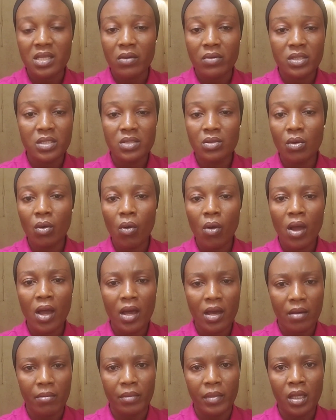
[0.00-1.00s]
There is no
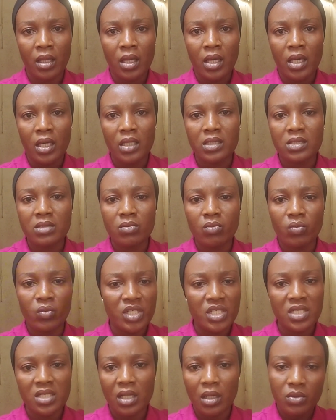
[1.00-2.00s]
harm in
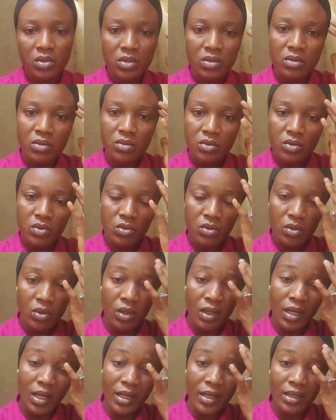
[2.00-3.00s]
reaching out to
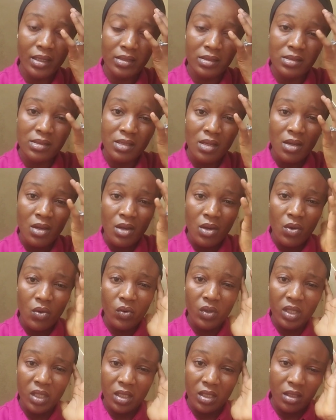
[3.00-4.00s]
your clients.
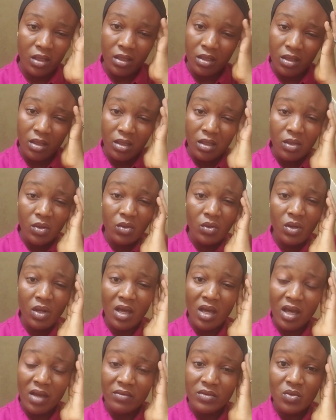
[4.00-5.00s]
Okay. You
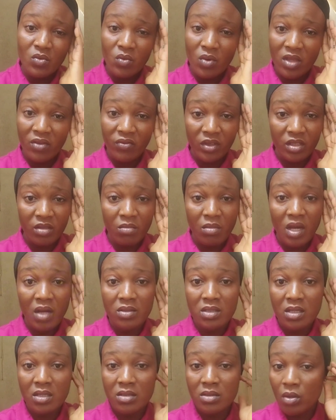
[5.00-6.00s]
don't have to wait for the
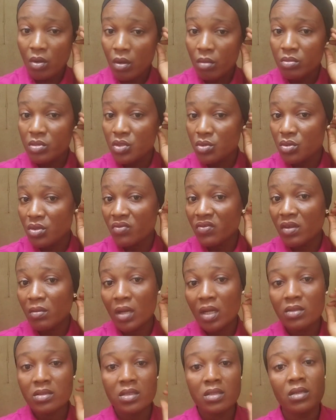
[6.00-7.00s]
mountain to come to you. The
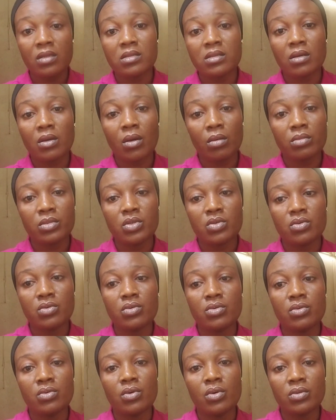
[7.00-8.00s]
mountain doesn't come to you.
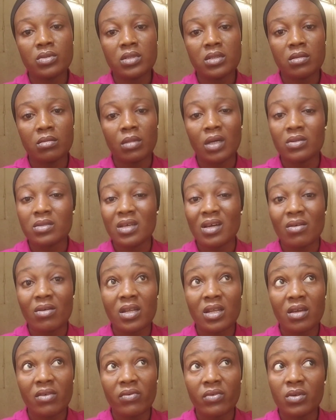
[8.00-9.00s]
You go to the mountain.
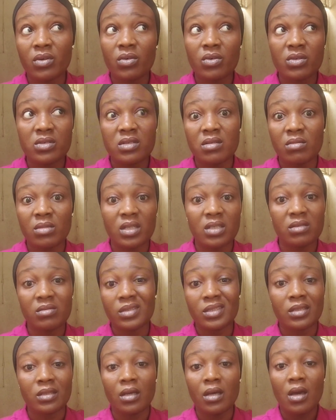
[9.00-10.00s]
Rather, if you don't go to the
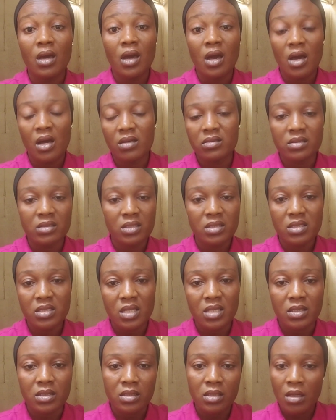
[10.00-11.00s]
mountain, how do they
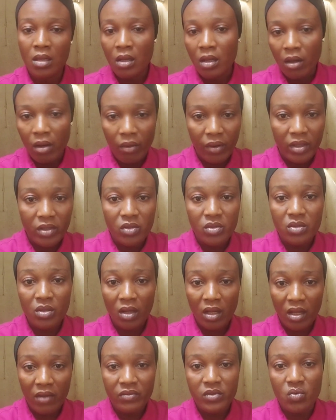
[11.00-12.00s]
say it? All right. You
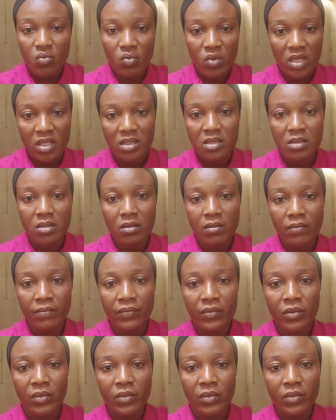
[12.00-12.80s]
don't have to wait.